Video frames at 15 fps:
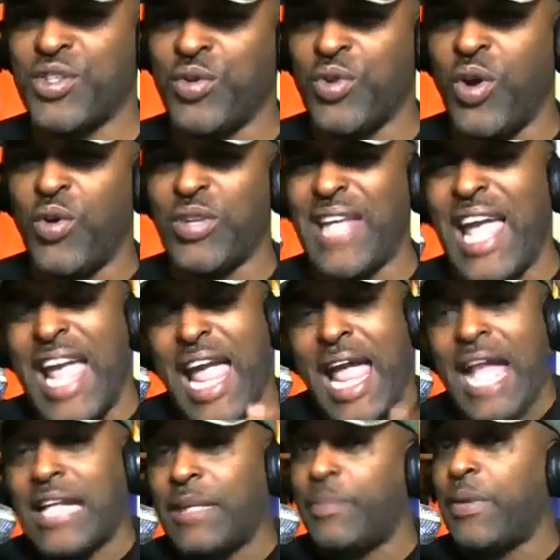You know, that
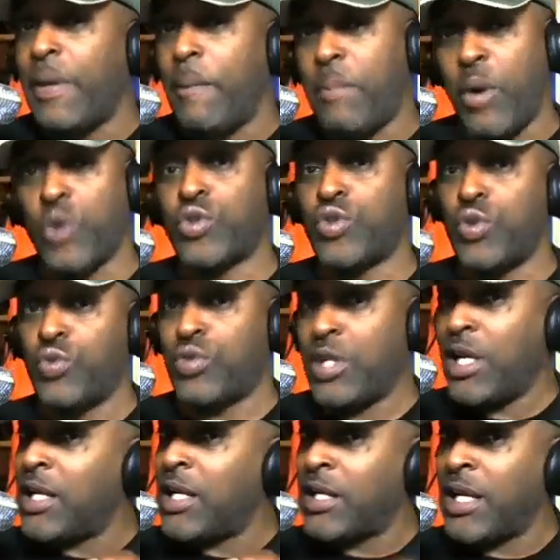had to be a personal
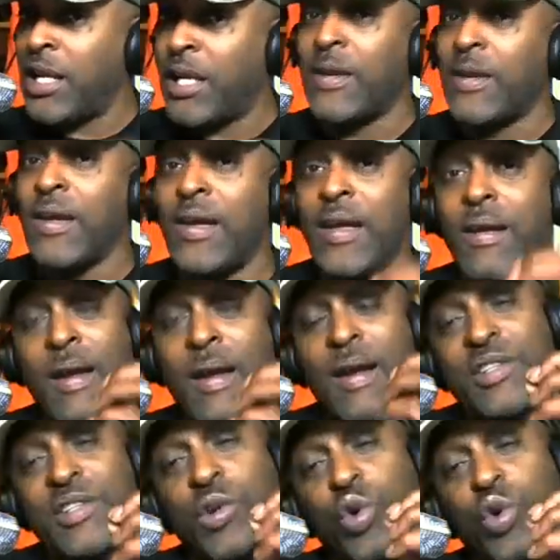thing there.
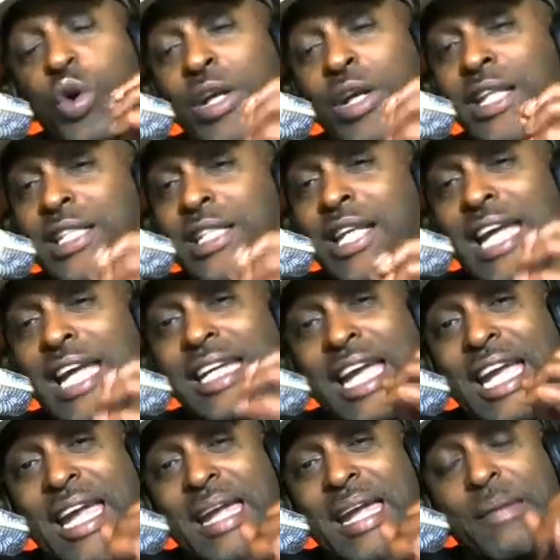And so going into that
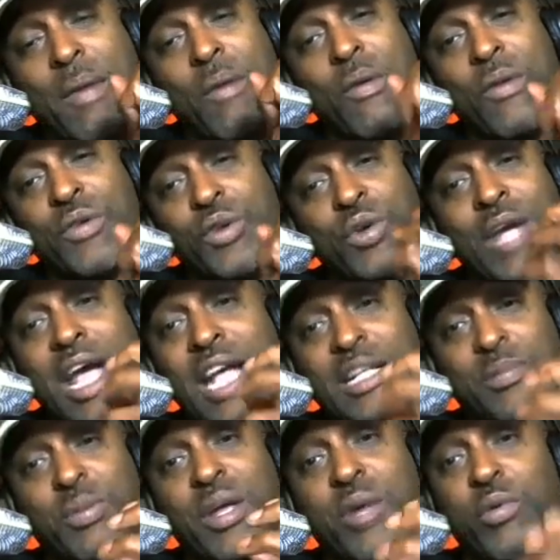game, you guys
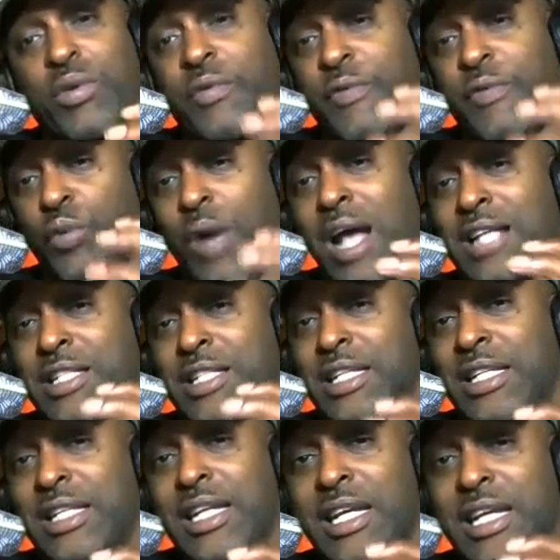played with a
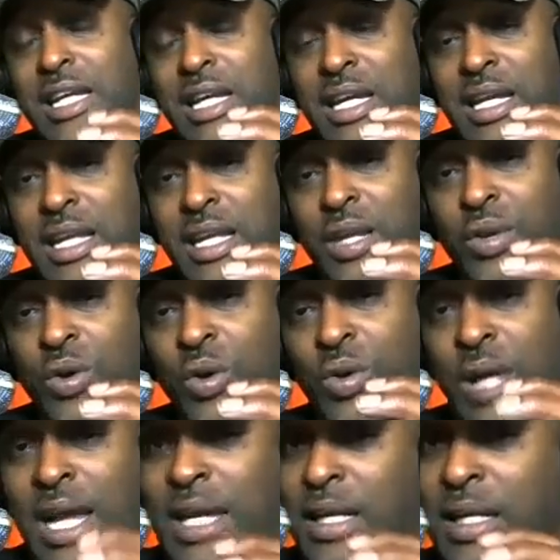ferocity, you know,
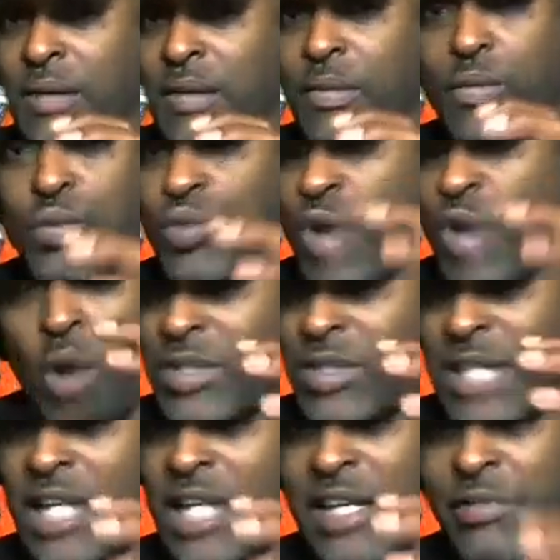like y'all was
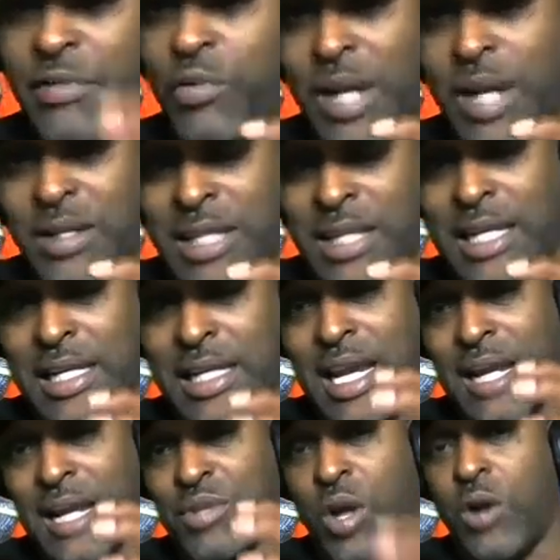not leaving without that
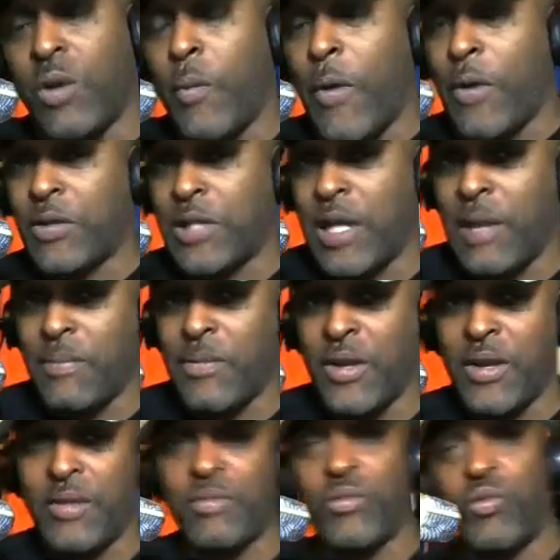game. Talk about that,
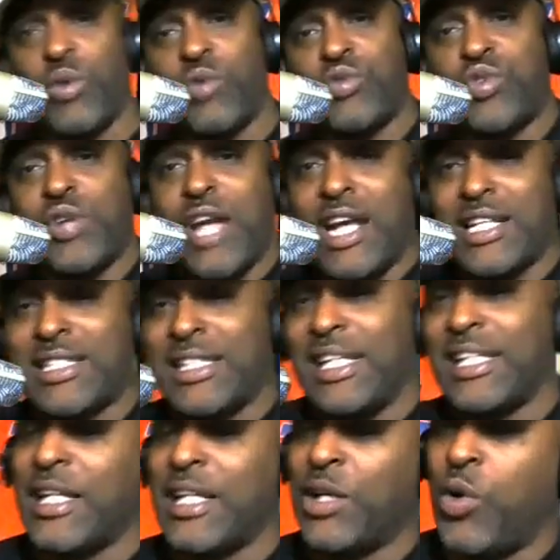man. What was you guys
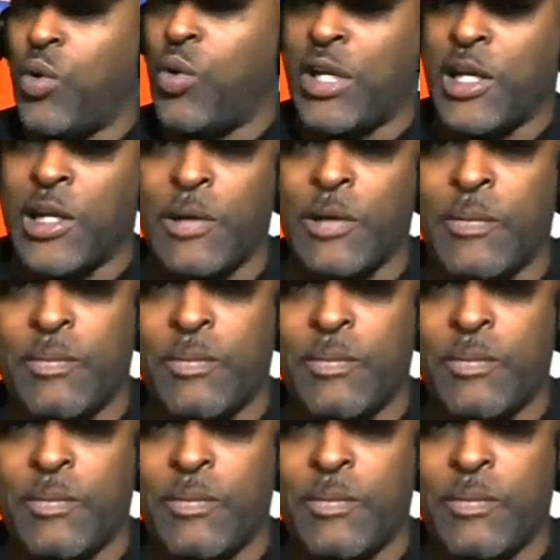thinking going in?